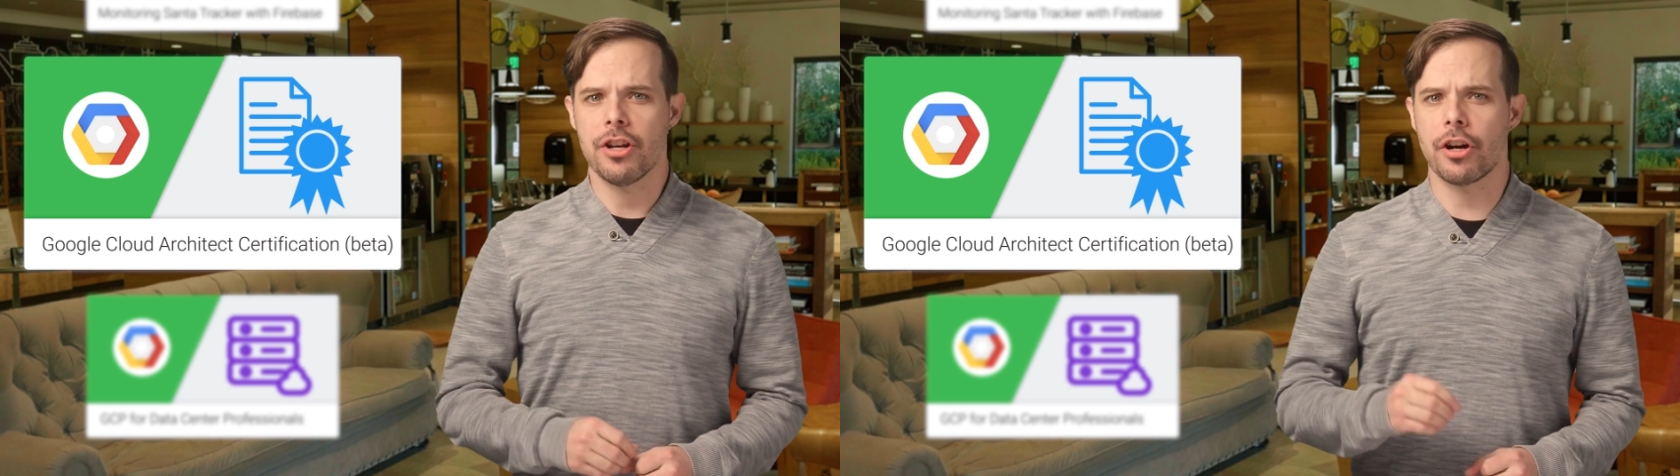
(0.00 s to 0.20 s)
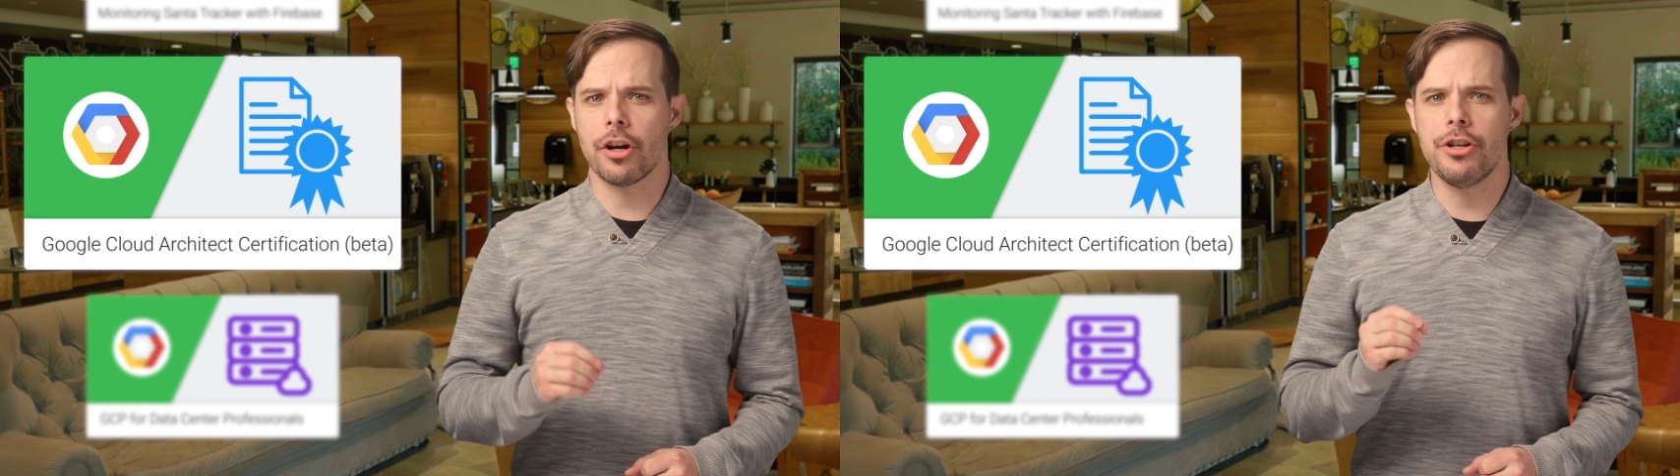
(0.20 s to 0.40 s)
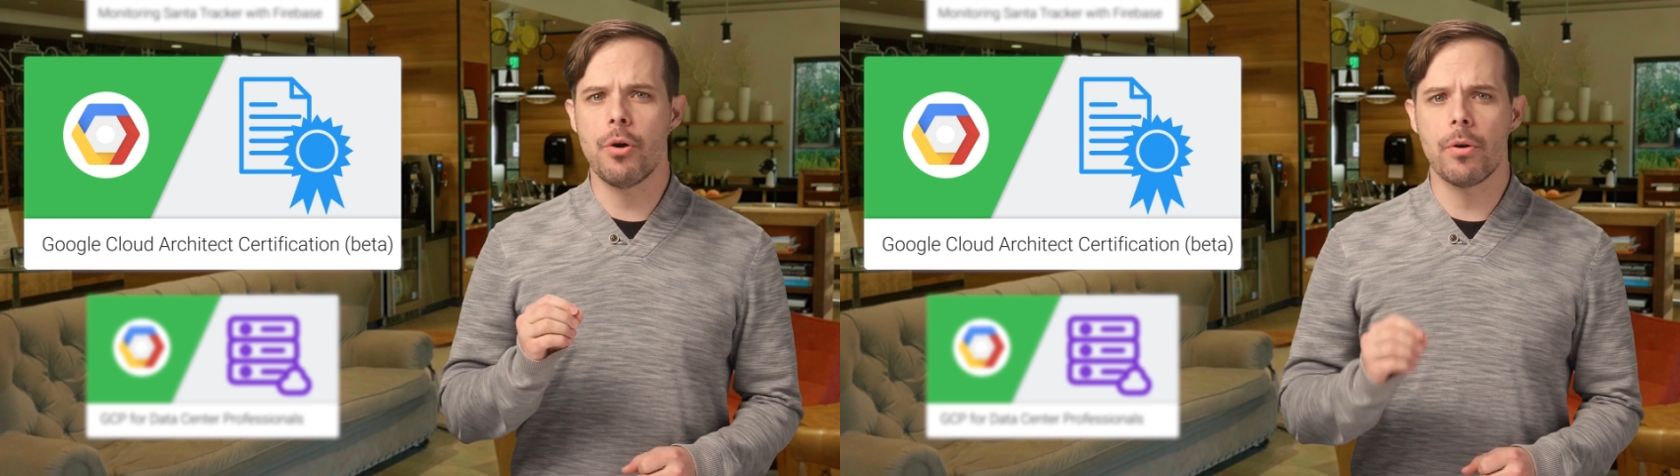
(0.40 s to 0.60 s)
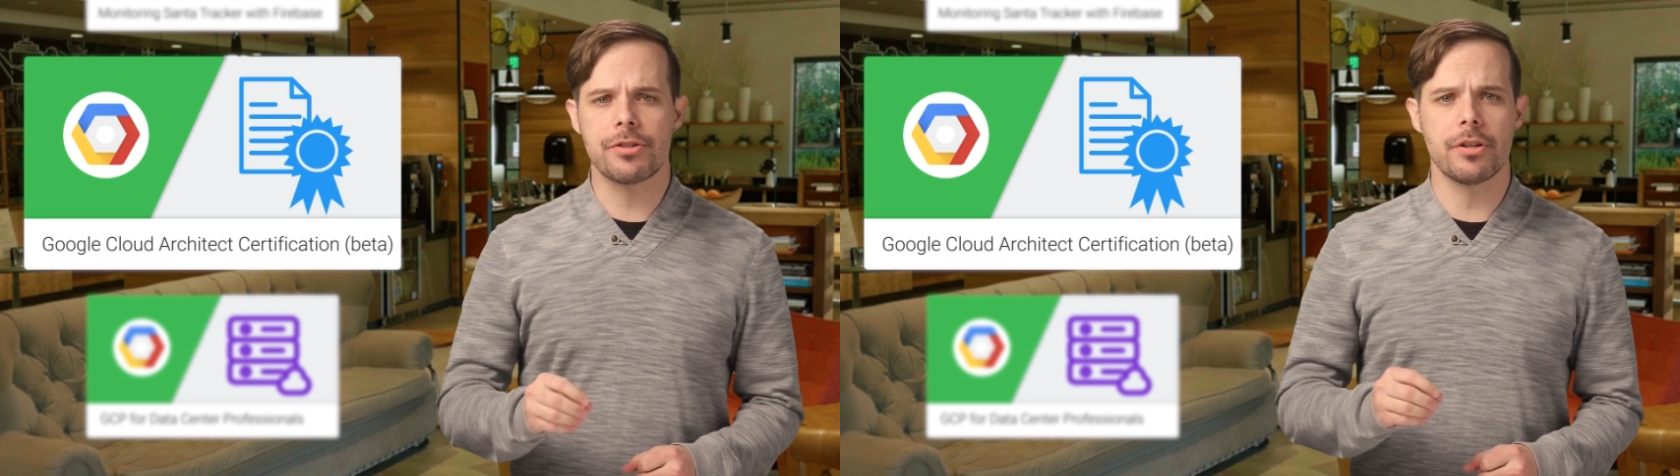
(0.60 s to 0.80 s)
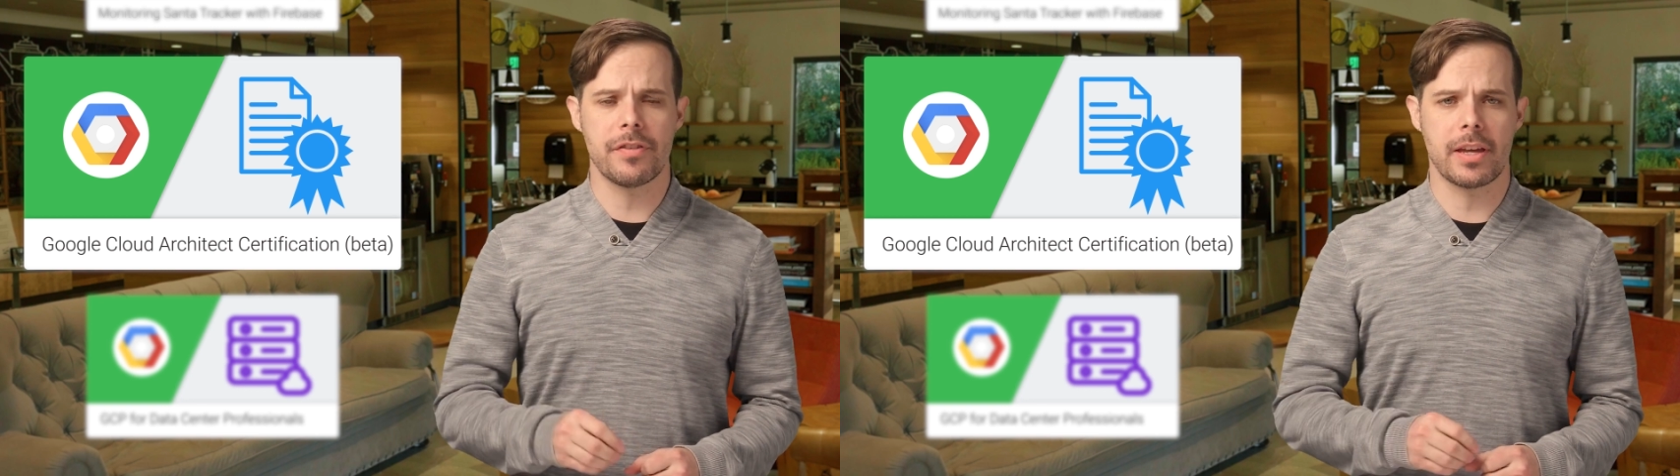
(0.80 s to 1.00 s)
To earn your
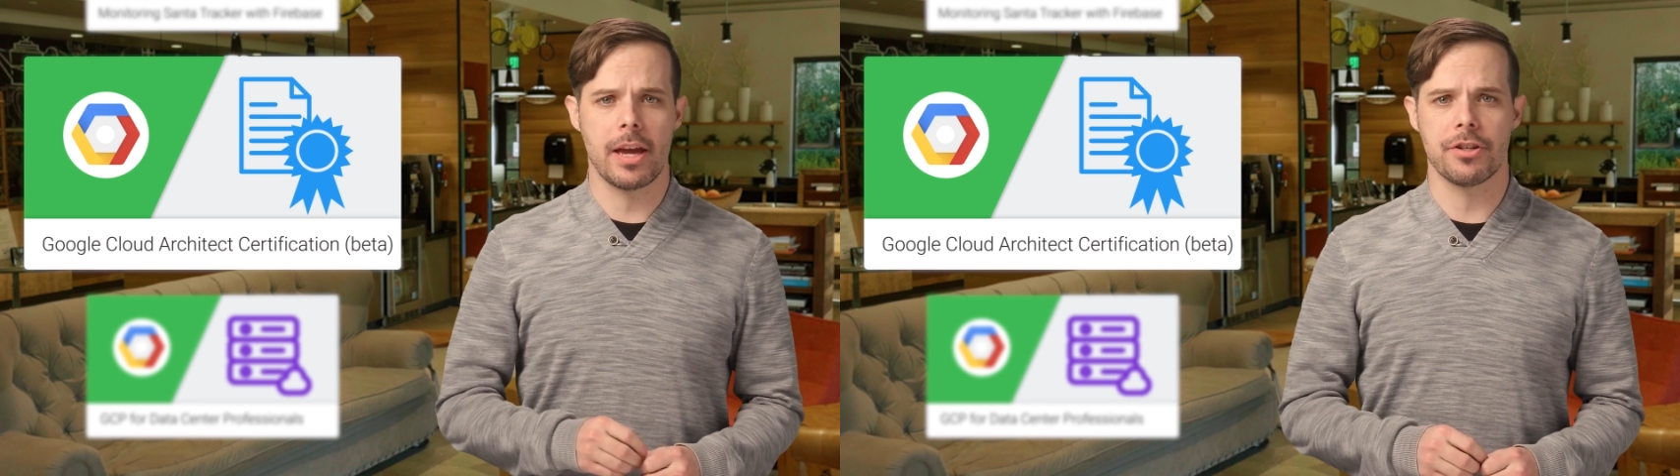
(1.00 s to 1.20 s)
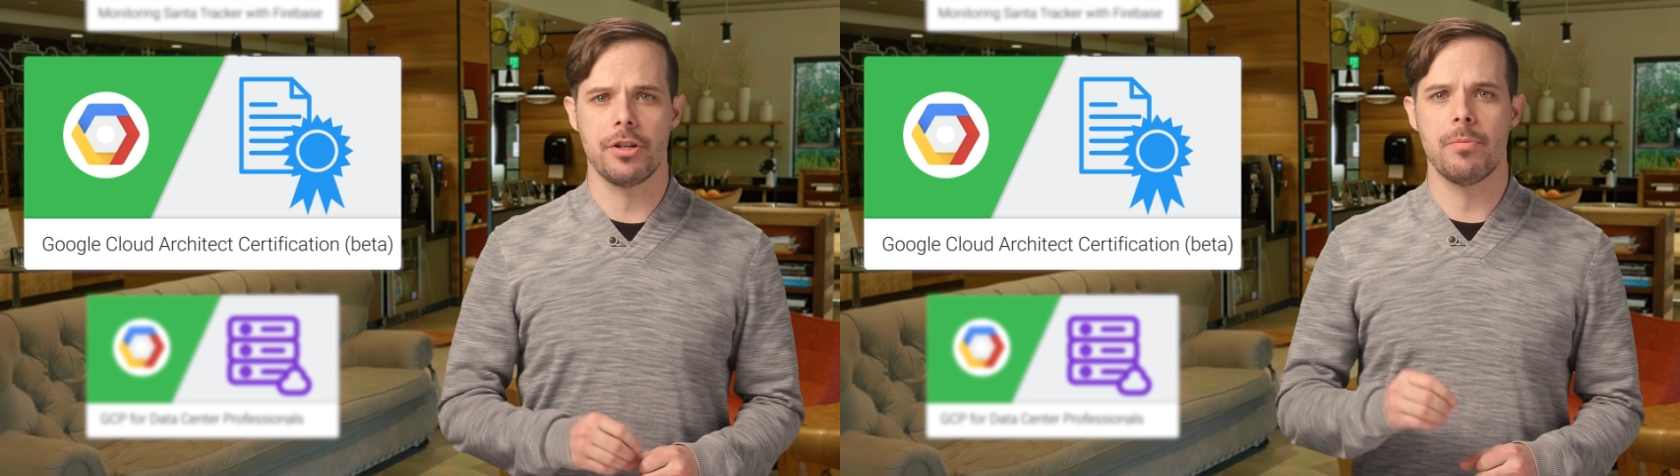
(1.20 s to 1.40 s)
certification,